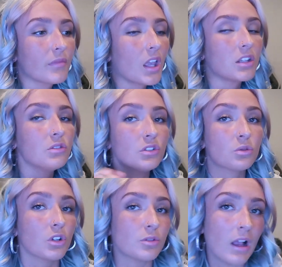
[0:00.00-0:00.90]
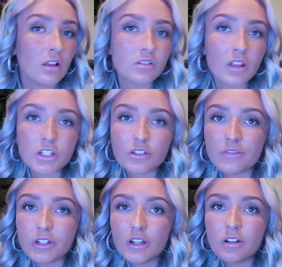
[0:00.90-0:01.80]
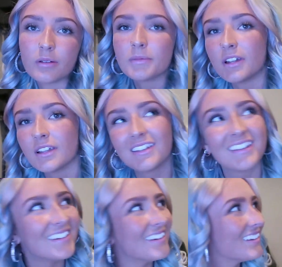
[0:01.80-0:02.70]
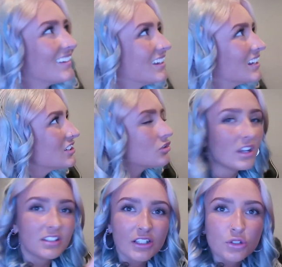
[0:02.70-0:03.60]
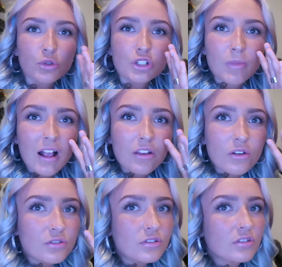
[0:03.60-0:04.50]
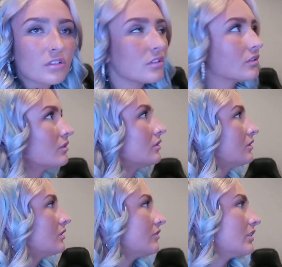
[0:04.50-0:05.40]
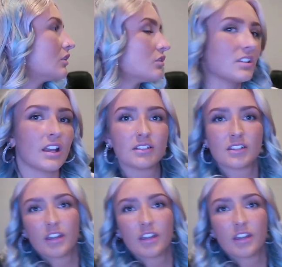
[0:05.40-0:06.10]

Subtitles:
could do a Squishmallows collection video. No, I'm kidding. Do you guys like Squishmallows? The video just ends